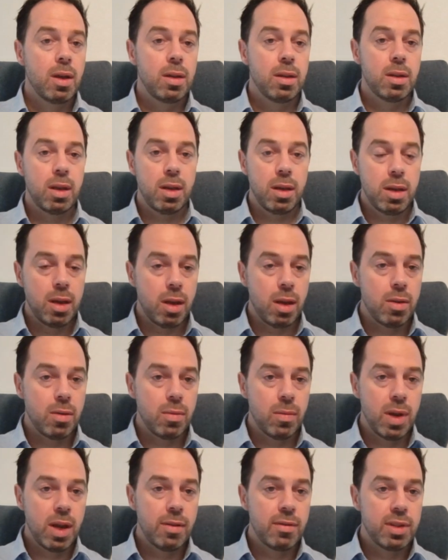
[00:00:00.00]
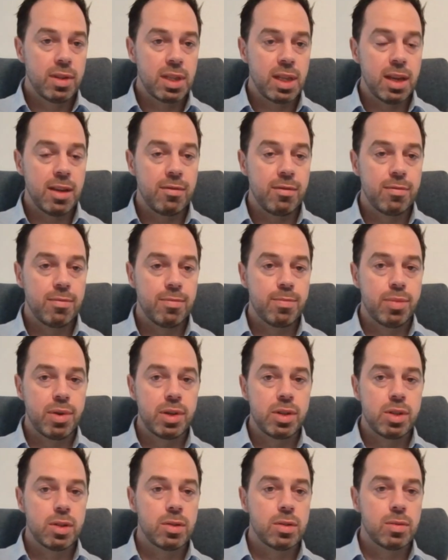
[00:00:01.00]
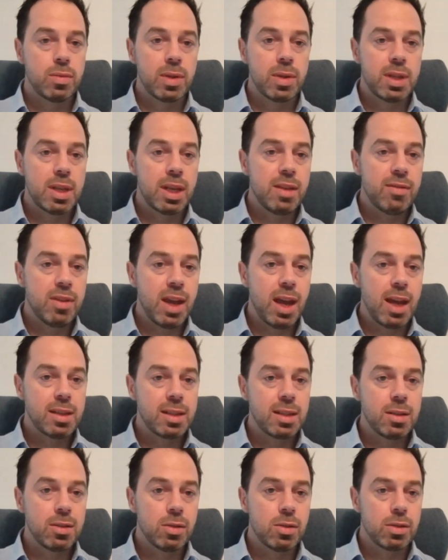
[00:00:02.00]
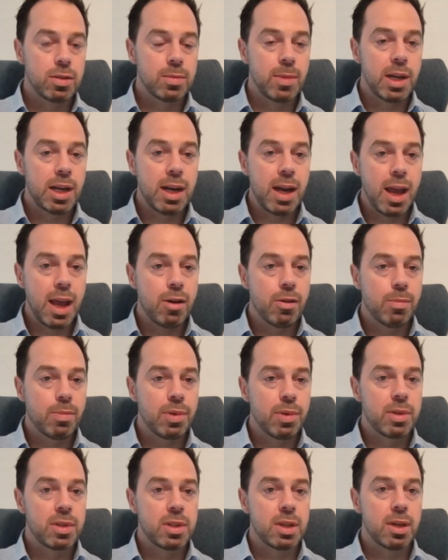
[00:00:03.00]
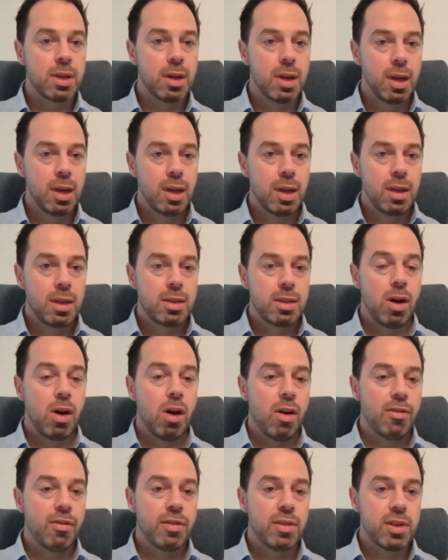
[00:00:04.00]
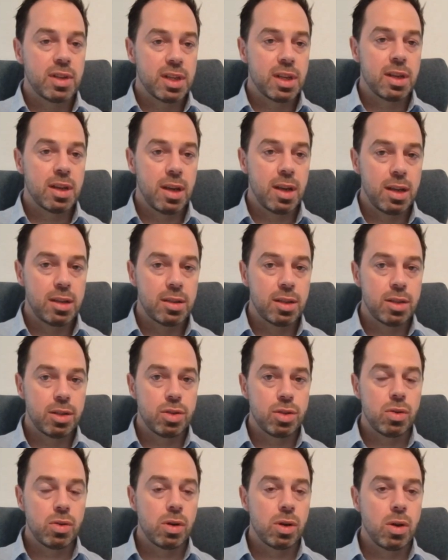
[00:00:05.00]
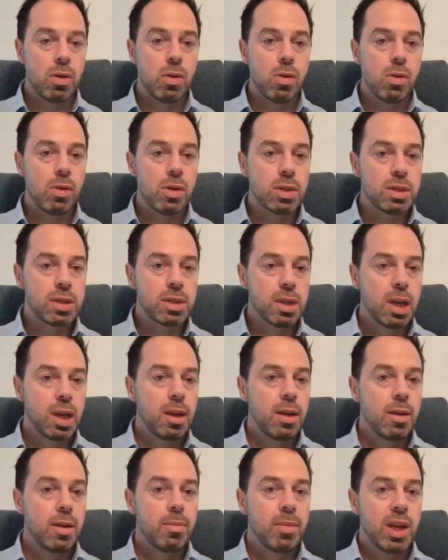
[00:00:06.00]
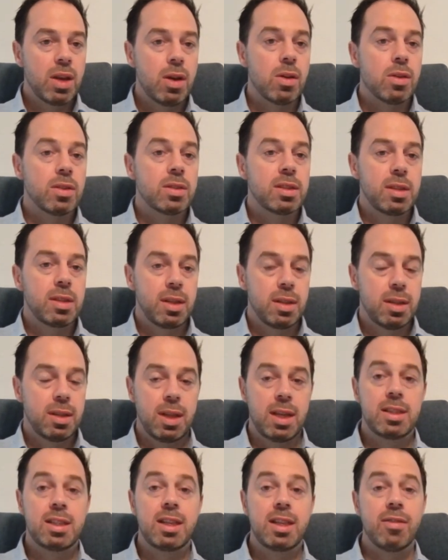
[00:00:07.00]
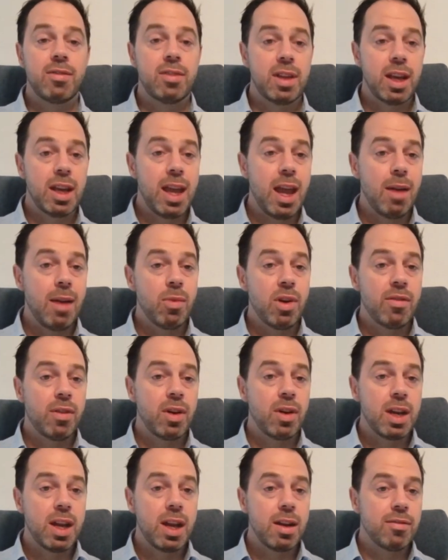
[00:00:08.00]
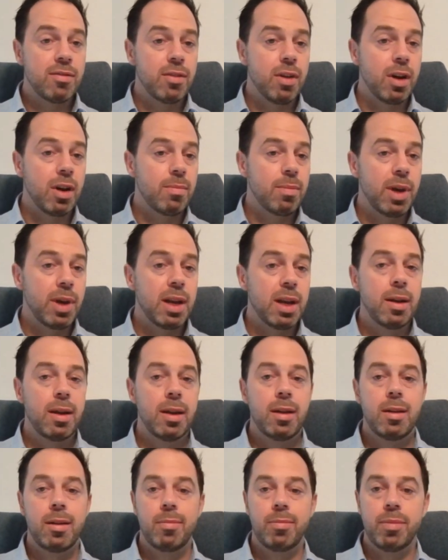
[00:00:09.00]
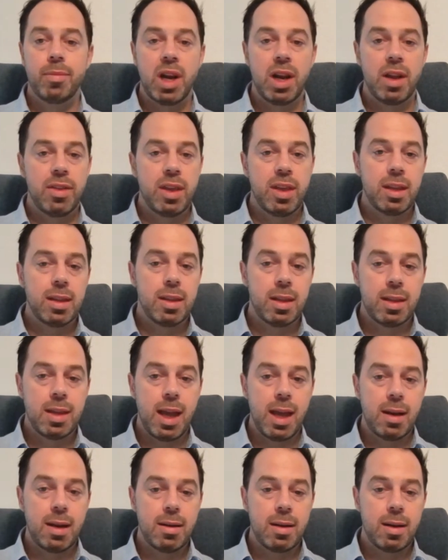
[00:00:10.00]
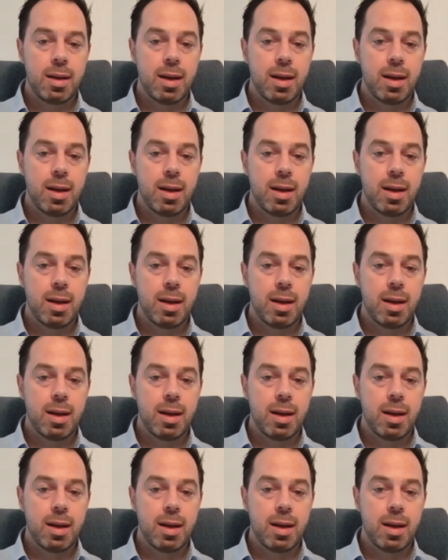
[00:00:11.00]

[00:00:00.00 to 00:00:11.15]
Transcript: we obviously have produced with DVA's endorsement and help to offer as a short course, because that's definitely a gap we've identified, but I think that